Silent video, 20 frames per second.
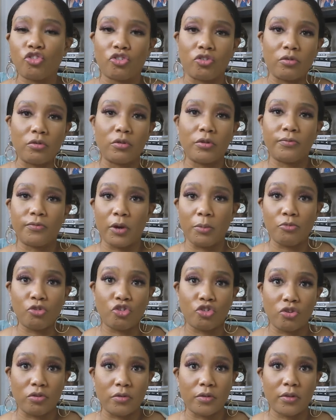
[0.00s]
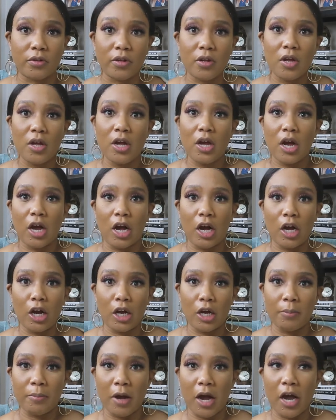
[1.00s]
of shoes from Schutz.
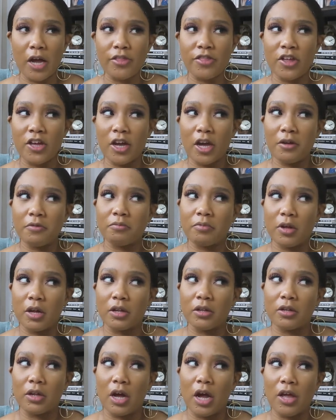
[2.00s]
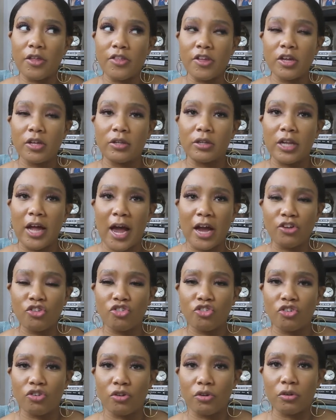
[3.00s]
Um, I think I, I think
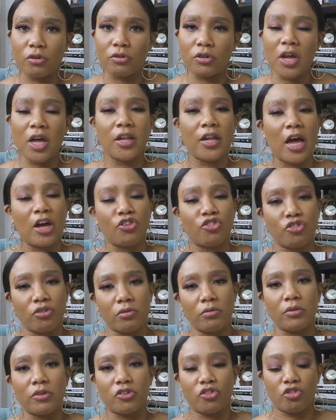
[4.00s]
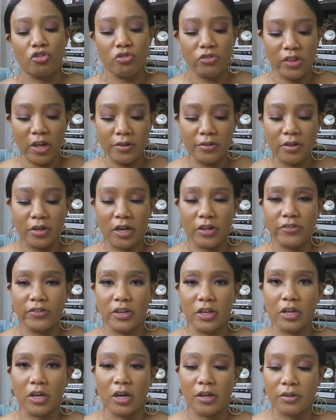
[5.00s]
last year, not last year, two thousand
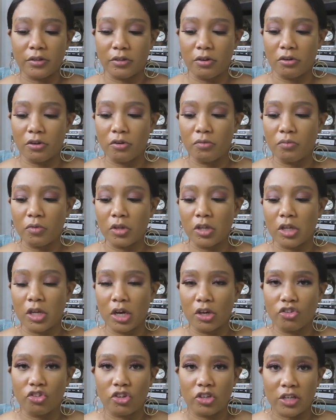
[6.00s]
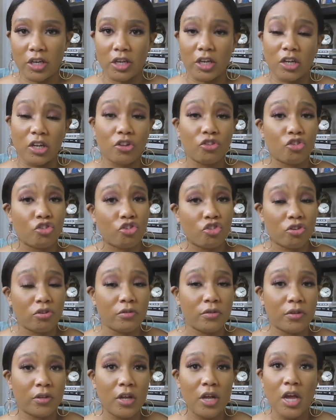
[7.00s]
nineteen, I started really actually getting into
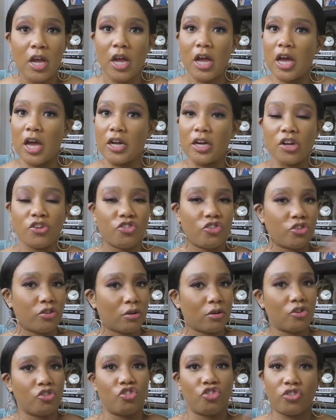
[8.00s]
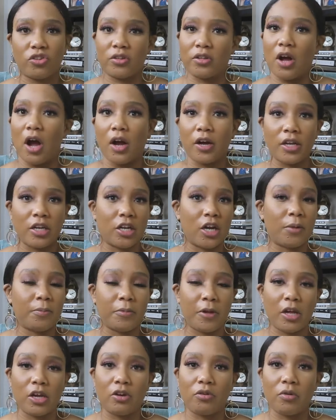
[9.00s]
Schutz, and I just started stocking
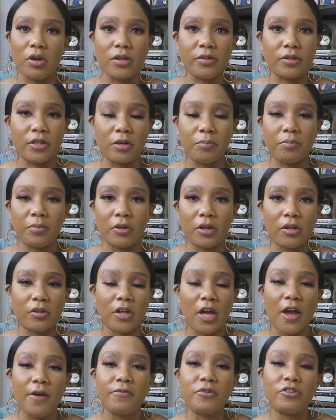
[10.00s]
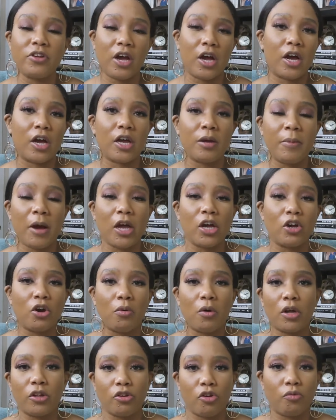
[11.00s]
up like crazy, because every time I go
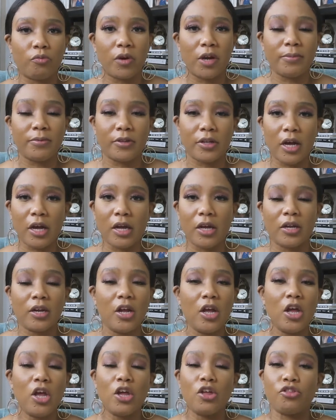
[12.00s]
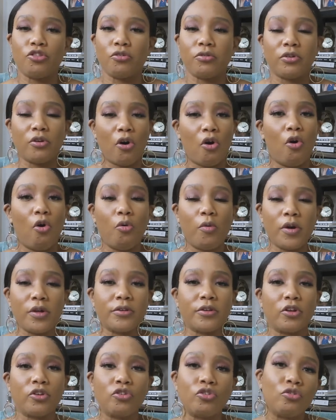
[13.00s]
on their website, there's
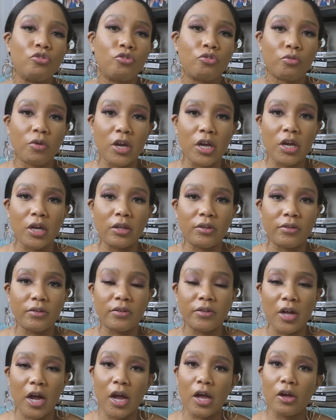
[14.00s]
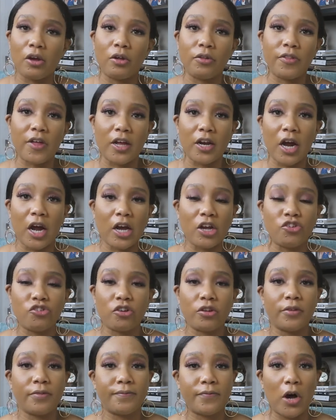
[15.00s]
always a new great style that I
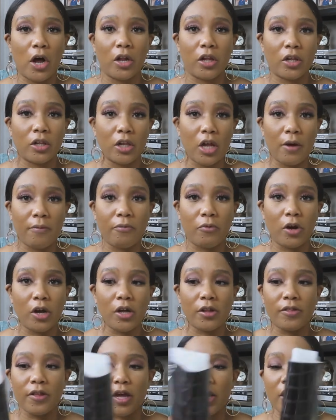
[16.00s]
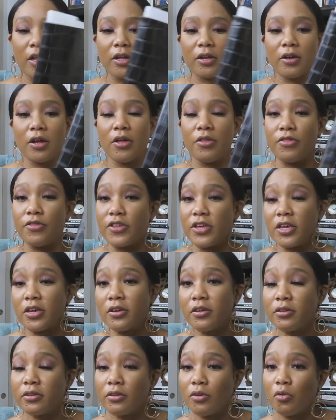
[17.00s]
just fall in love with, and
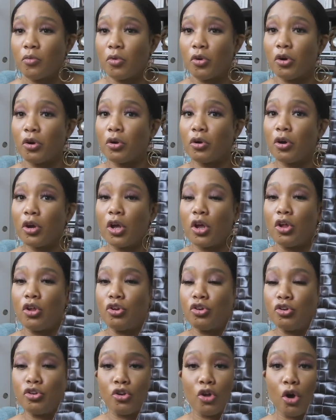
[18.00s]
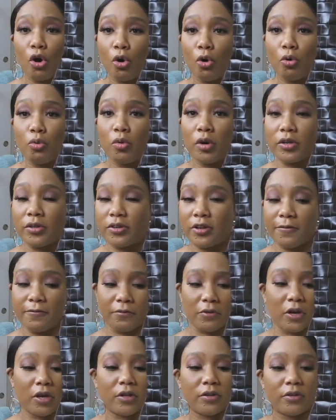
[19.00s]
these were no
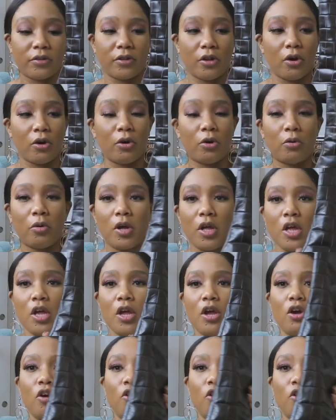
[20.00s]
different. So